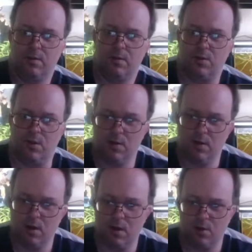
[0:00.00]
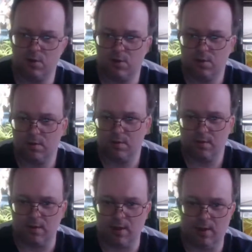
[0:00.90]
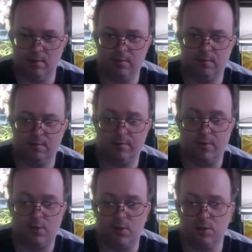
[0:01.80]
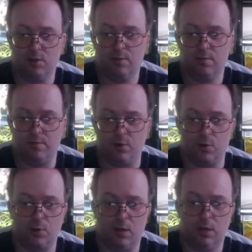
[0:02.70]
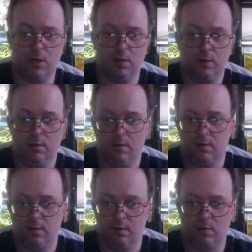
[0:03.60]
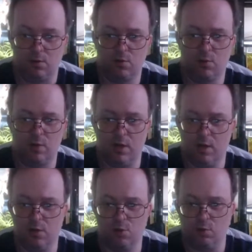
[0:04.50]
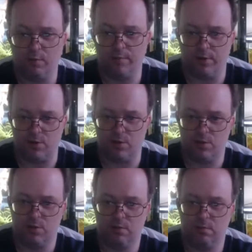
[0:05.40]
Sending hugs and fusses for Cookie. The Cookie needs all the fusses.